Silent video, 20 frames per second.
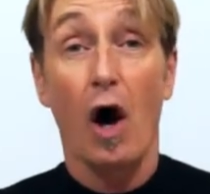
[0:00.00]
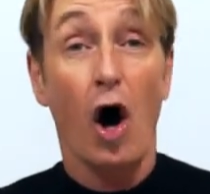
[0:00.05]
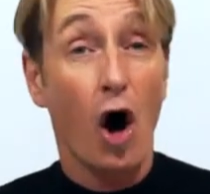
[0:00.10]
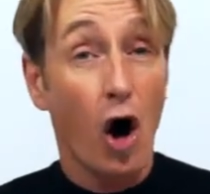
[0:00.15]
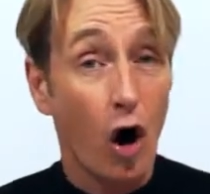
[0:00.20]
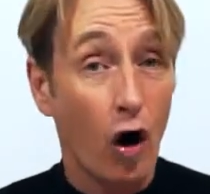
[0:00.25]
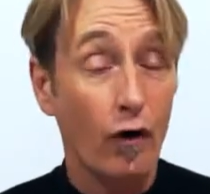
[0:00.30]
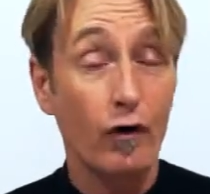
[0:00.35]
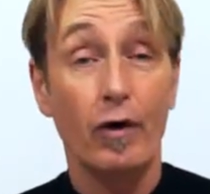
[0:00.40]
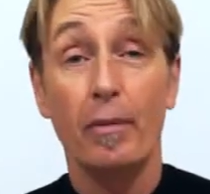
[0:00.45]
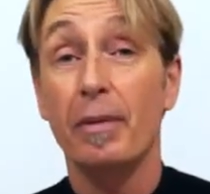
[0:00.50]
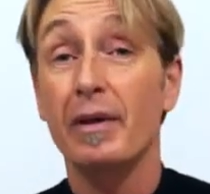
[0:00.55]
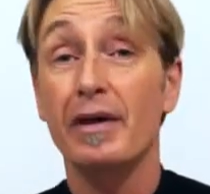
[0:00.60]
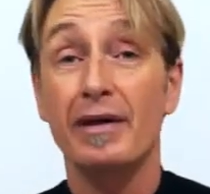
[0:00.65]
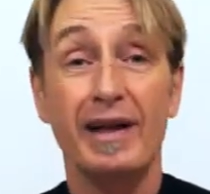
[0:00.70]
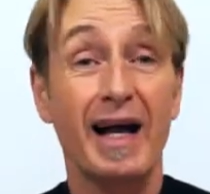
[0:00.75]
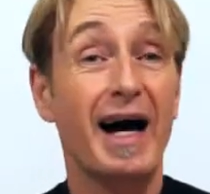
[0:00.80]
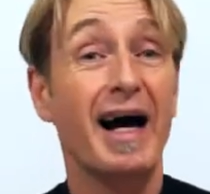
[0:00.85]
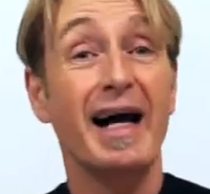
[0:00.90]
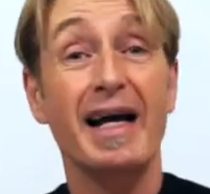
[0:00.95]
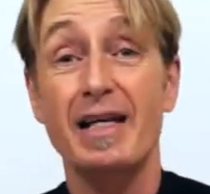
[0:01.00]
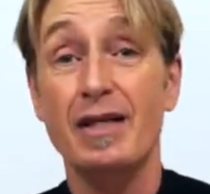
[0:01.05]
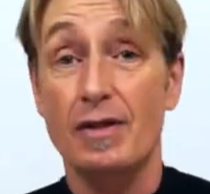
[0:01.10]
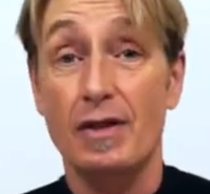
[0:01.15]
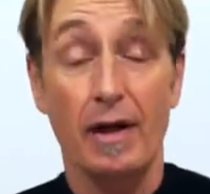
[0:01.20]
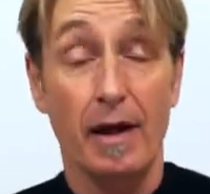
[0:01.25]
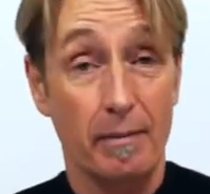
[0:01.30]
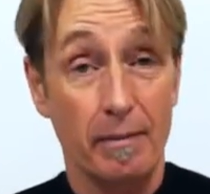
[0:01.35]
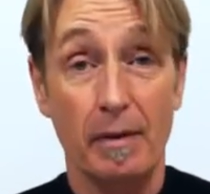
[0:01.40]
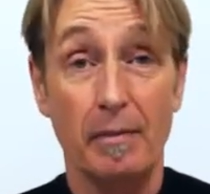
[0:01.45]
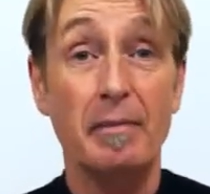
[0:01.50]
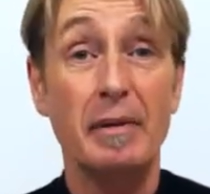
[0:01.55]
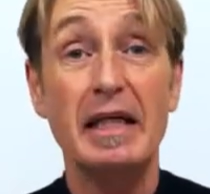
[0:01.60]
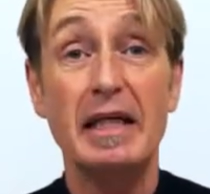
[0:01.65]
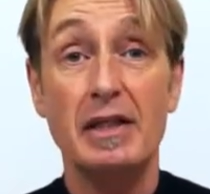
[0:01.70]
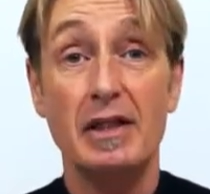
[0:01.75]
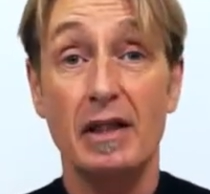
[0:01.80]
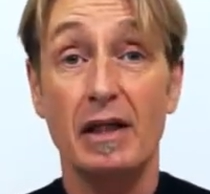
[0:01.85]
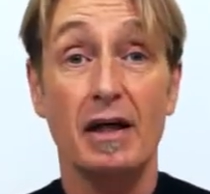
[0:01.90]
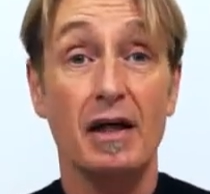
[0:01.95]
horrible lies that the
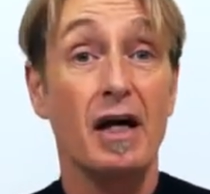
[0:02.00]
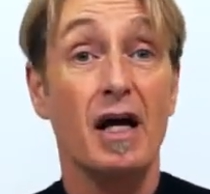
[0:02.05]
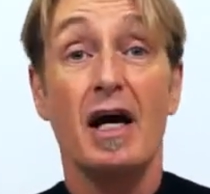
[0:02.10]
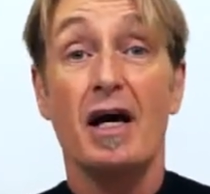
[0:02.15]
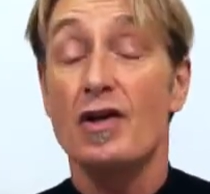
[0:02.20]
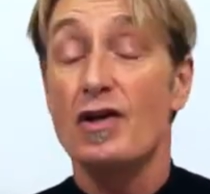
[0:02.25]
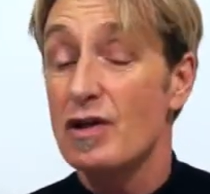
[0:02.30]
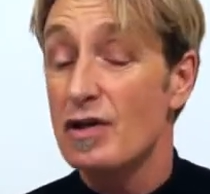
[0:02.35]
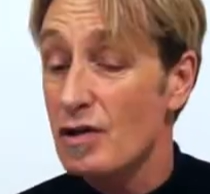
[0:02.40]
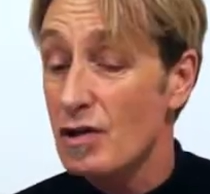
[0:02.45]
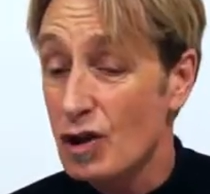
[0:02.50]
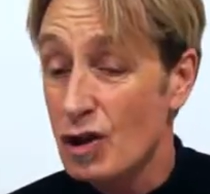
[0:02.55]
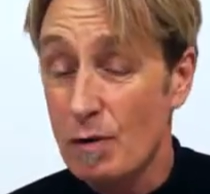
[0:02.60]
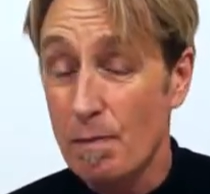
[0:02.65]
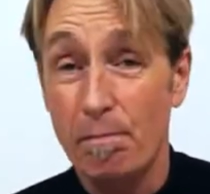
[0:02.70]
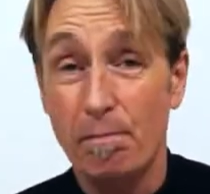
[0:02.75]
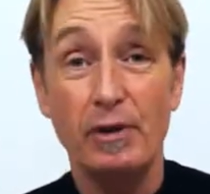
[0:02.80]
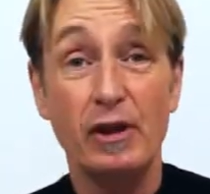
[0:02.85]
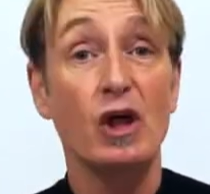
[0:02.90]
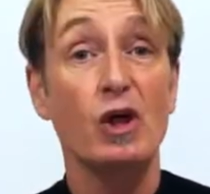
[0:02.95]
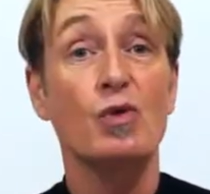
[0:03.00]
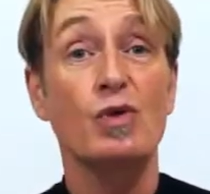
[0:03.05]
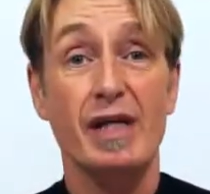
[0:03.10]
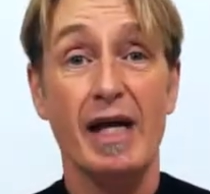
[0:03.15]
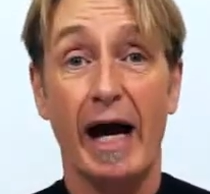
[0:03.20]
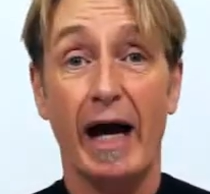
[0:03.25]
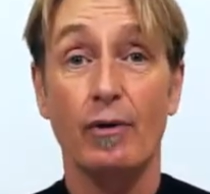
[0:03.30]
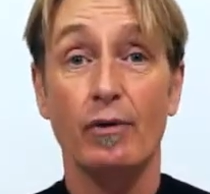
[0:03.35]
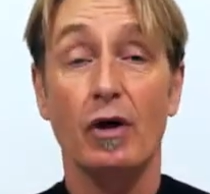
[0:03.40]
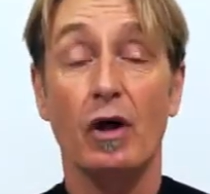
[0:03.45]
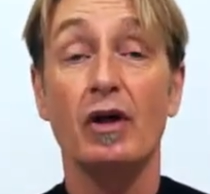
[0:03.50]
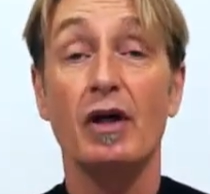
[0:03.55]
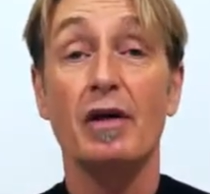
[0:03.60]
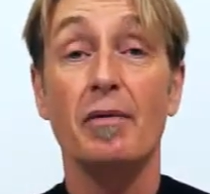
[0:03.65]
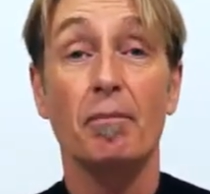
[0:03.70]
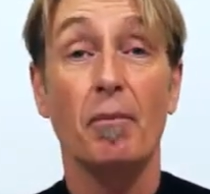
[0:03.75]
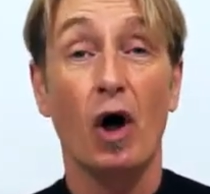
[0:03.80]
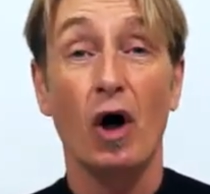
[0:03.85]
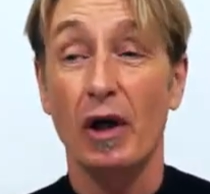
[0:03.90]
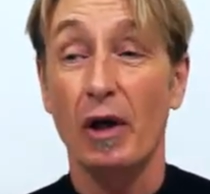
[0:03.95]
media spews out on
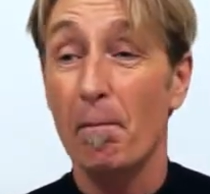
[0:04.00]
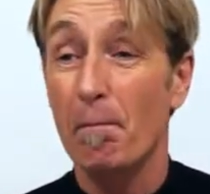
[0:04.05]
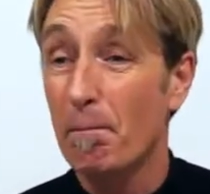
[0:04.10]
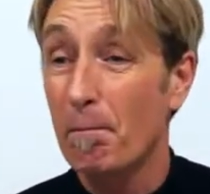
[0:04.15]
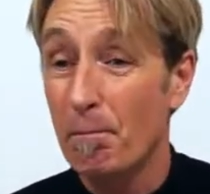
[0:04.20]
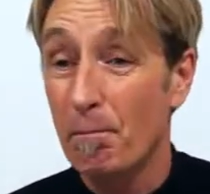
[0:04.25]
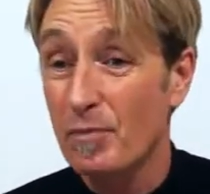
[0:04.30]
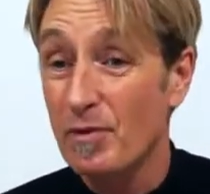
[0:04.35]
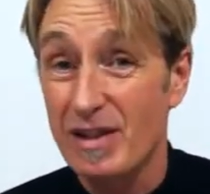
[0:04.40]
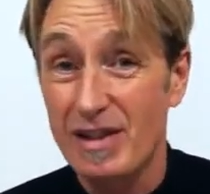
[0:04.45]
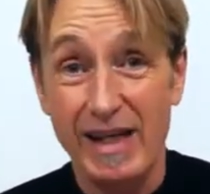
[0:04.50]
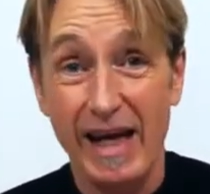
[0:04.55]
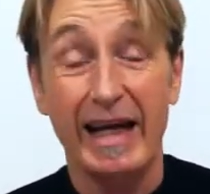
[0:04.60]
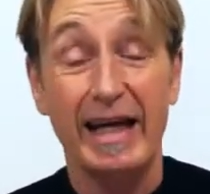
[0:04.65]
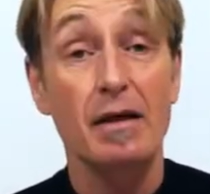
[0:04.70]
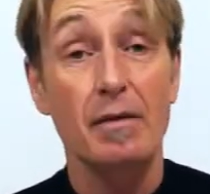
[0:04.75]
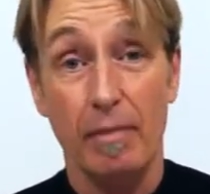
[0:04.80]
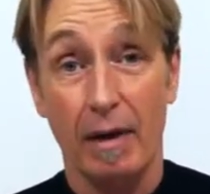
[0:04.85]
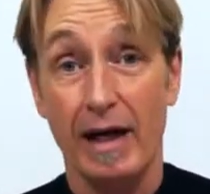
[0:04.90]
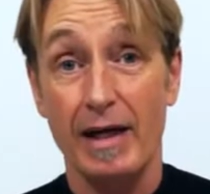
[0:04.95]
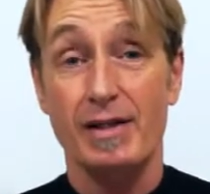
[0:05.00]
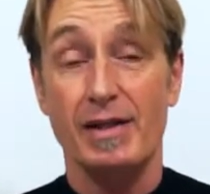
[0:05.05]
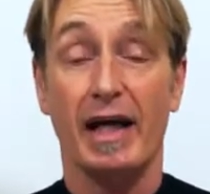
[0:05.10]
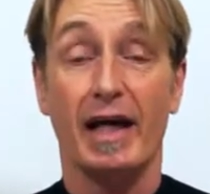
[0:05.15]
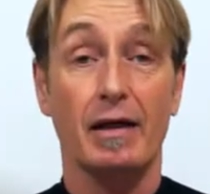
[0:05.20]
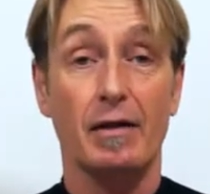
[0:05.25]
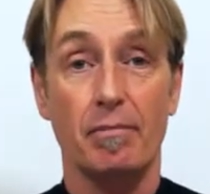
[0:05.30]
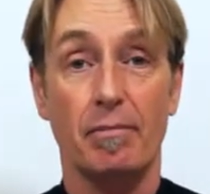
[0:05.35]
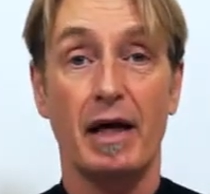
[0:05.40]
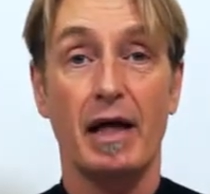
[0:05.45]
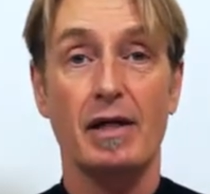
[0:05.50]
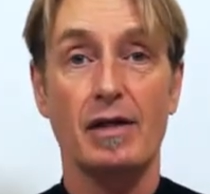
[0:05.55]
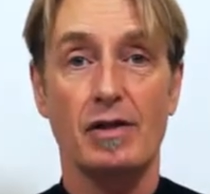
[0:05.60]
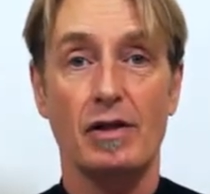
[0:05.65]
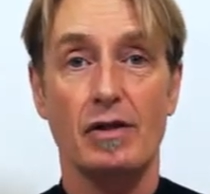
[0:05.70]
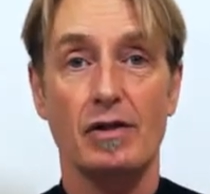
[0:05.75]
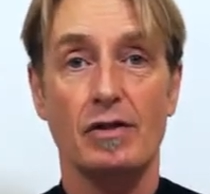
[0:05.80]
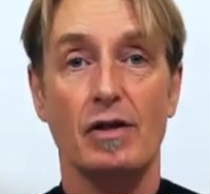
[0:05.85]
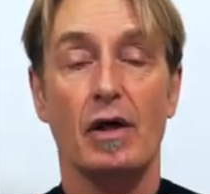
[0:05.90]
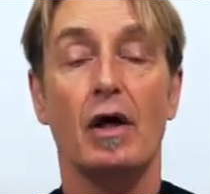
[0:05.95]
a second by second
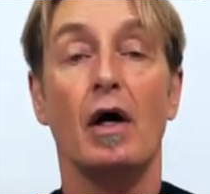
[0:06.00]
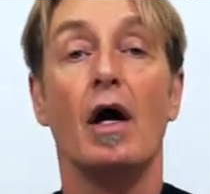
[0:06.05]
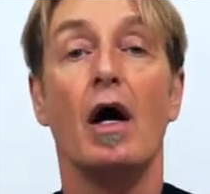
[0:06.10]
basis,